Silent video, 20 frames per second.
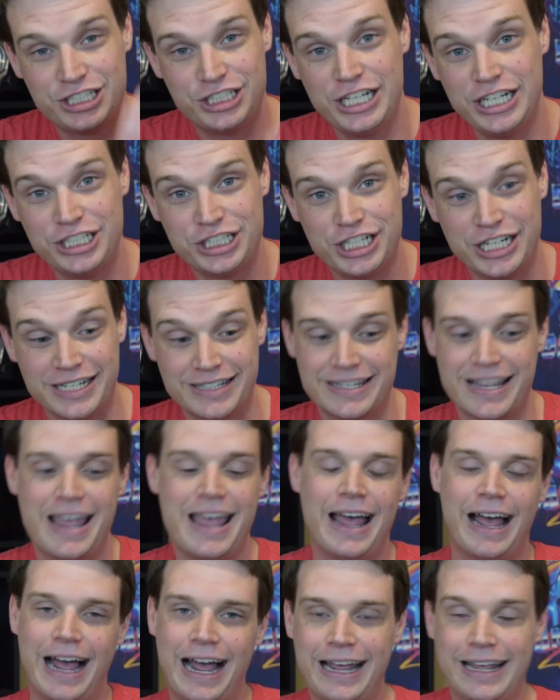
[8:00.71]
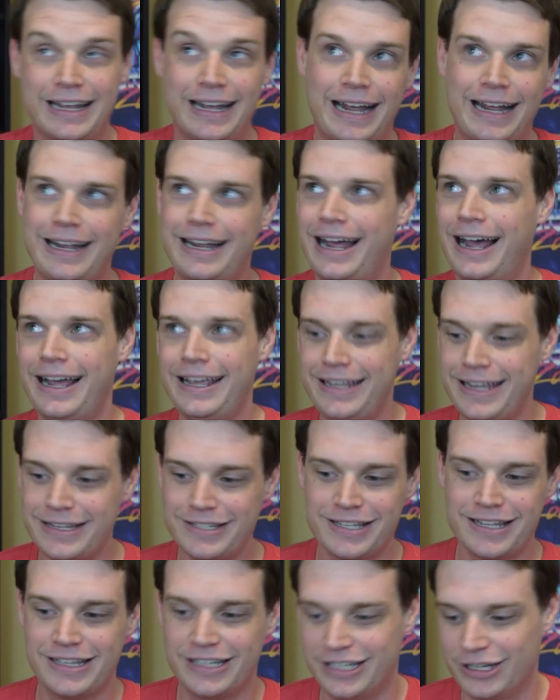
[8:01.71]
cheat sheets. I
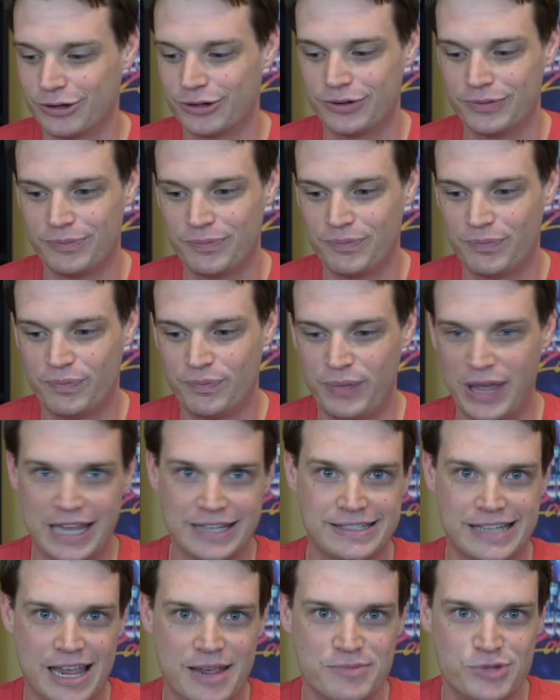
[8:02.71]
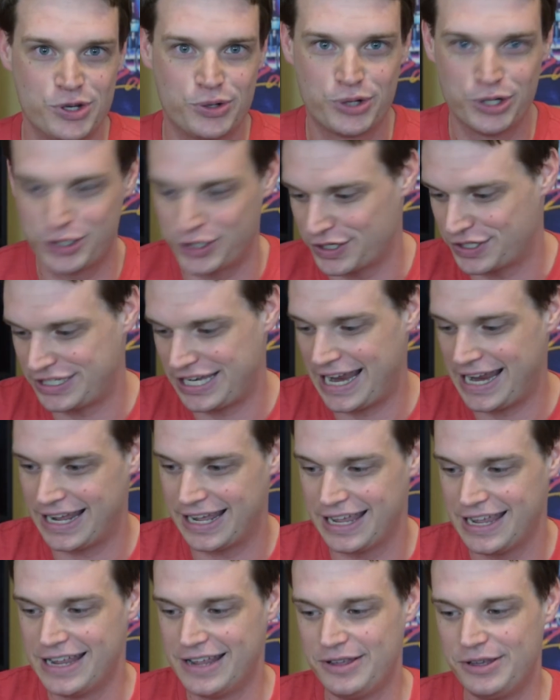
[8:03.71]
guess in your base games, you could just
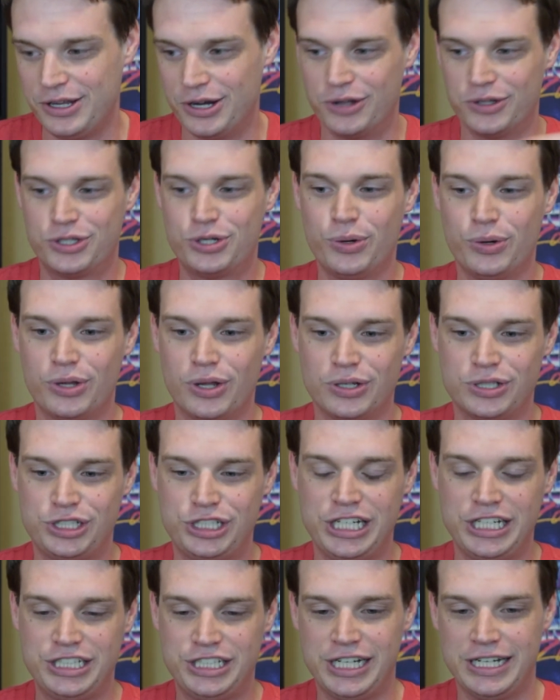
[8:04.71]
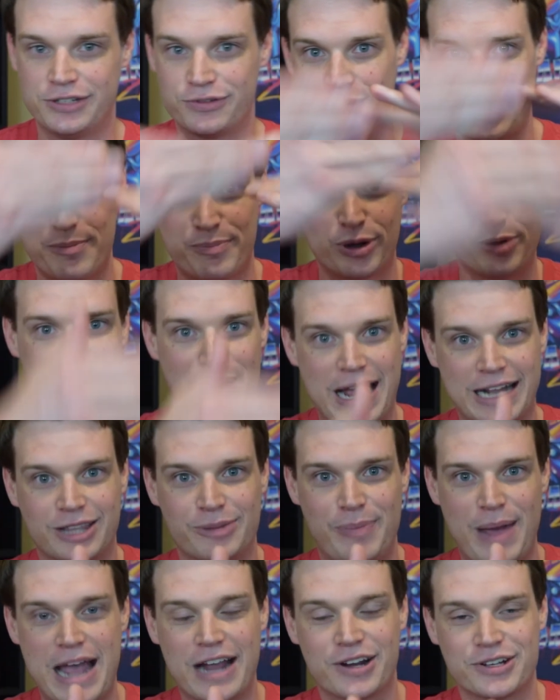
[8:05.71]
take, two of those cheat sheets, right? Put them back
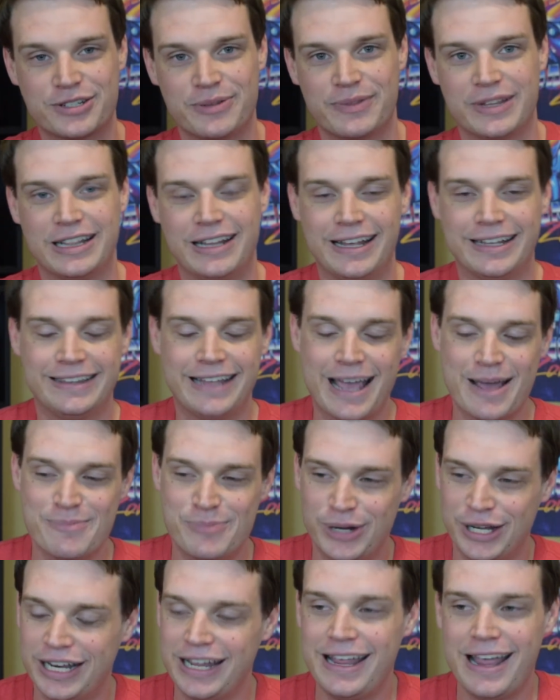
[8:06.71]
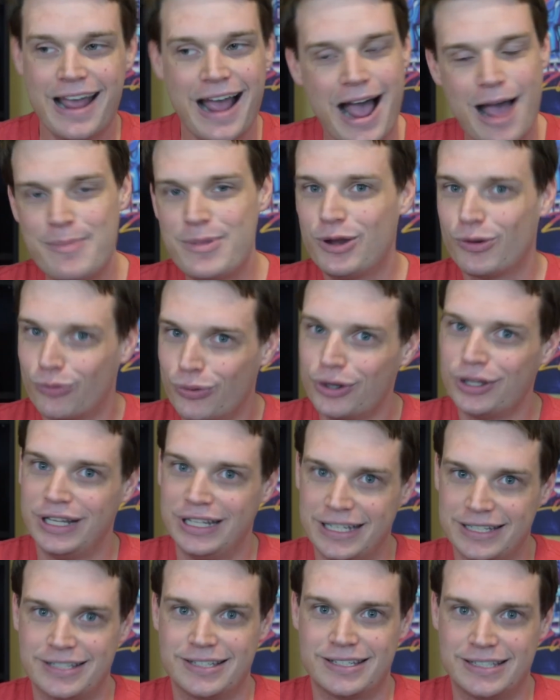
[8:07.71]
to back or something like that. But I mean,
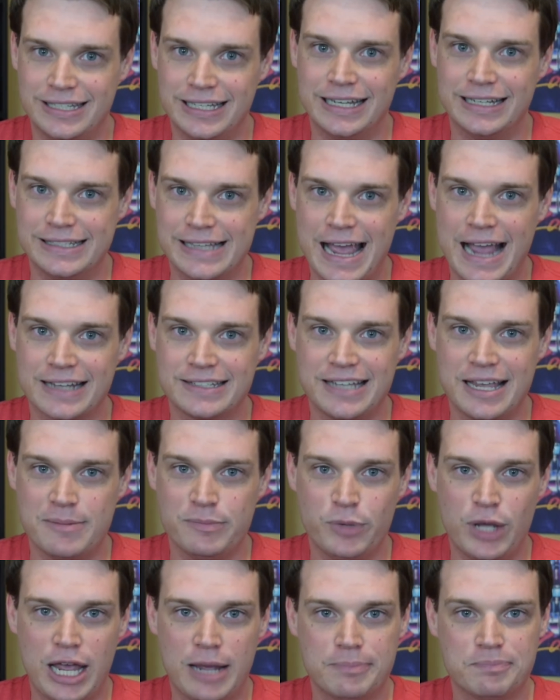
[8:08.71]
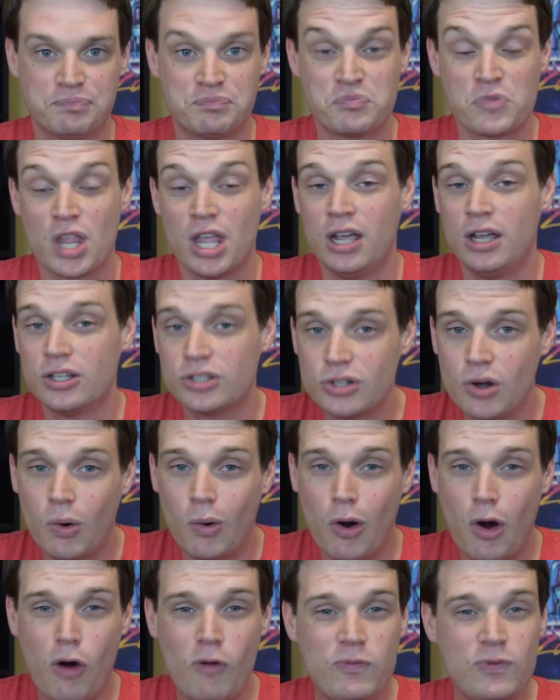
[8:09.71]
really, this is the exact same game.
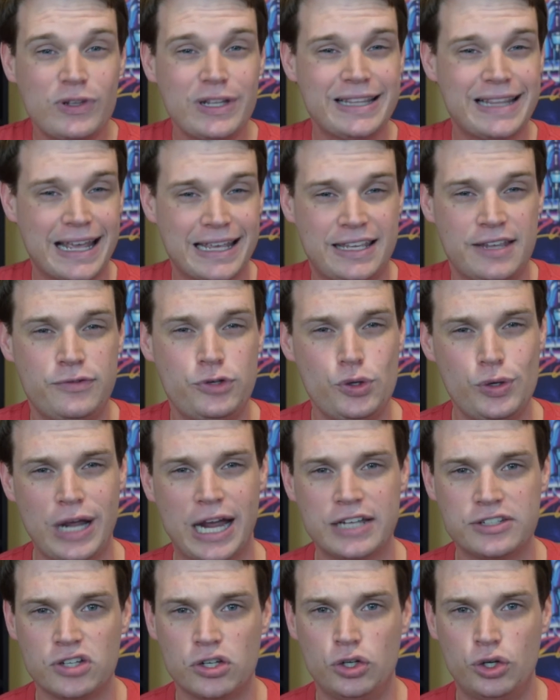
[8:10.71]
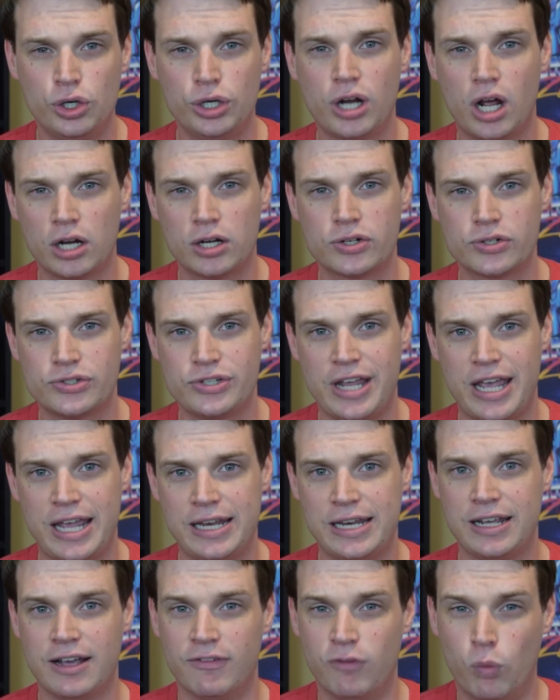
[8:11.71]
So hopefully that gives you guys a good
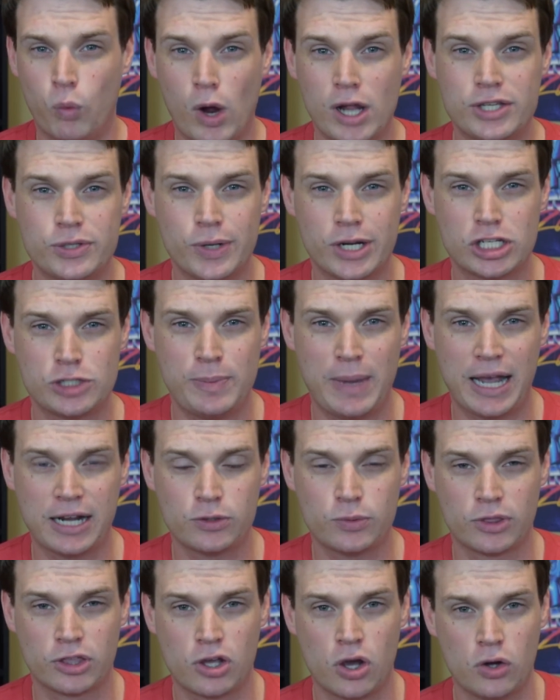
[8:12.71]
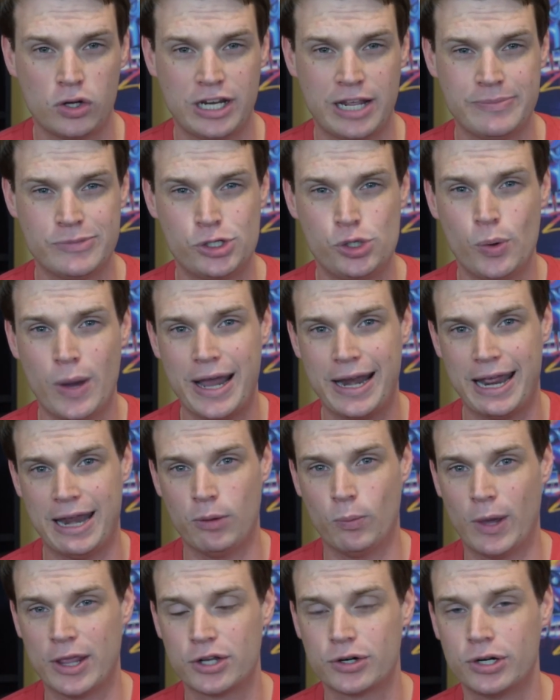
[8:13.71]
understanding of what to expect with Codenames Duet
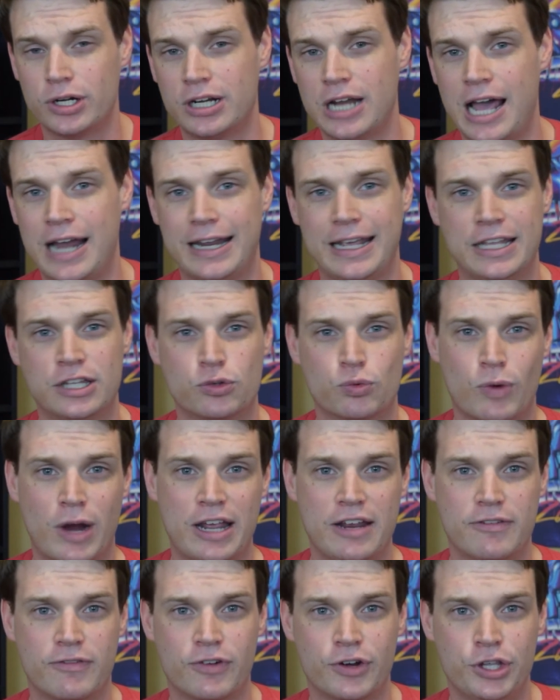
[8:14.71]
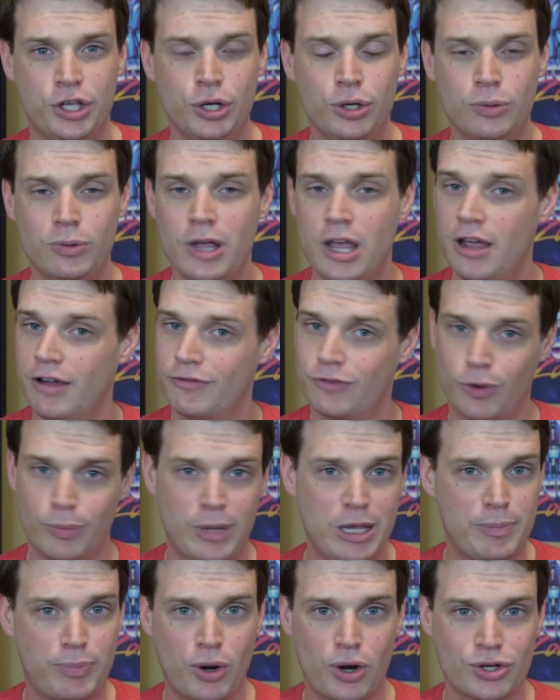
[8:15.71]
and whether or not it's right for you. For
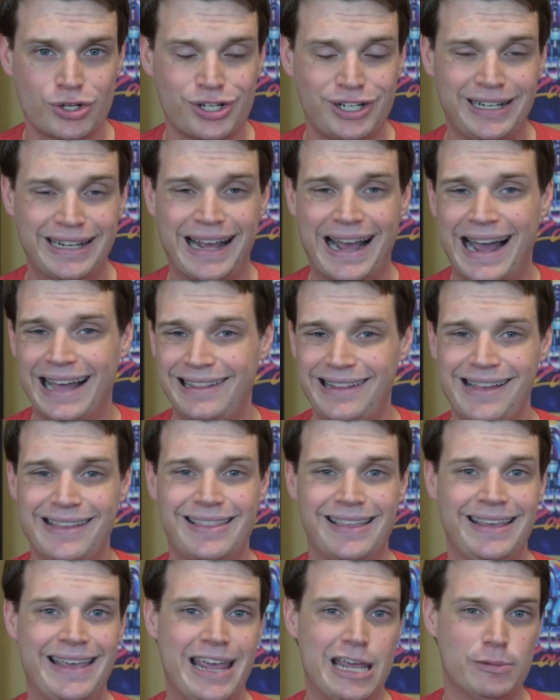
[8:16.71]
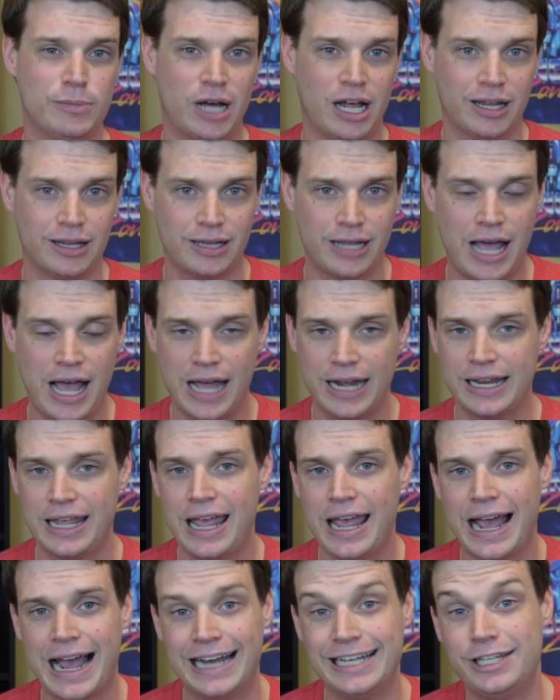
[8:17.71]
me personally, I like the game a lot.
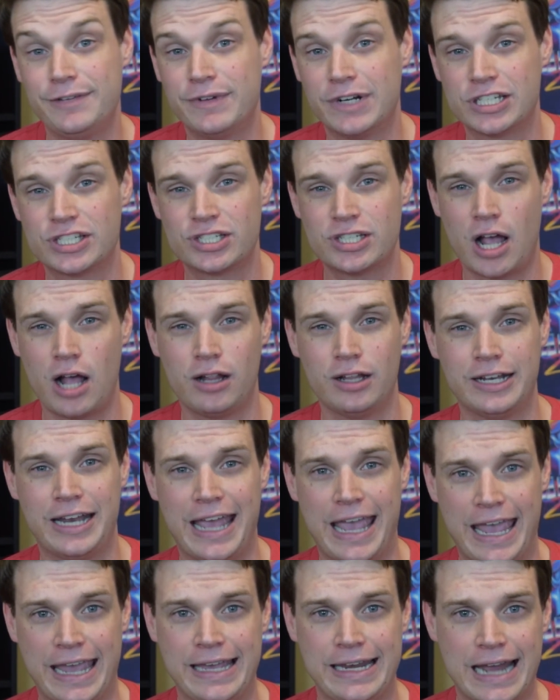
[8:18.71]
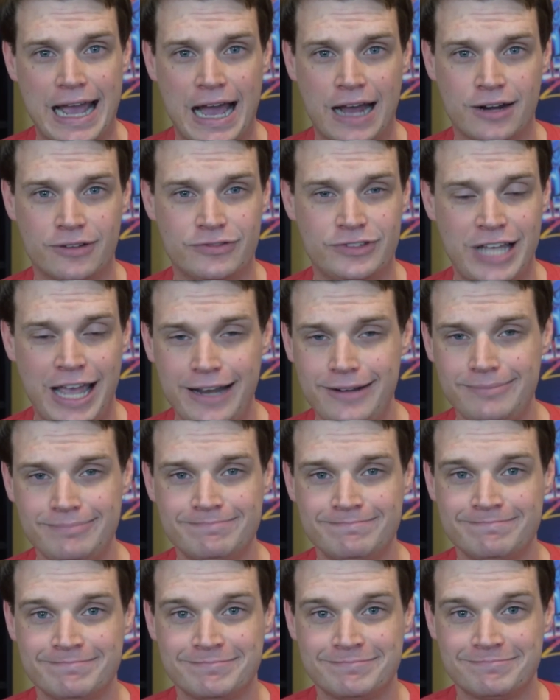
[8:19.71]
I'd give it a solid 8 out of 10.
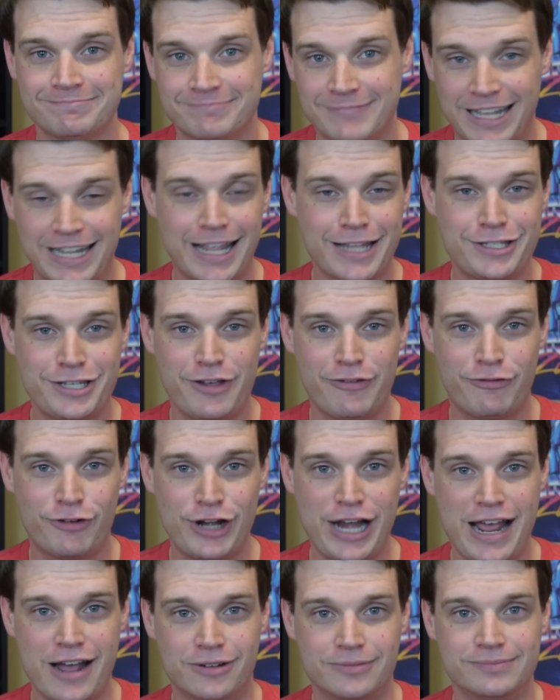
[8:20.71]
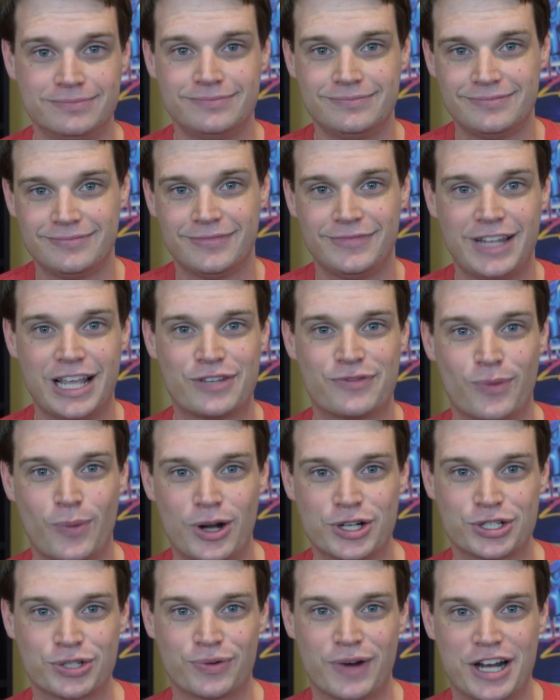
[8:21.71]
And that's it for now. Thanks for
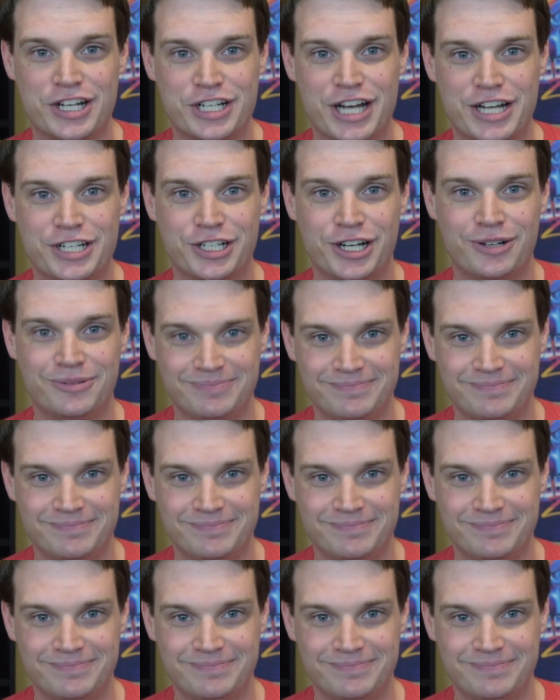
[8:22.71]
watching the Rad Chad Show.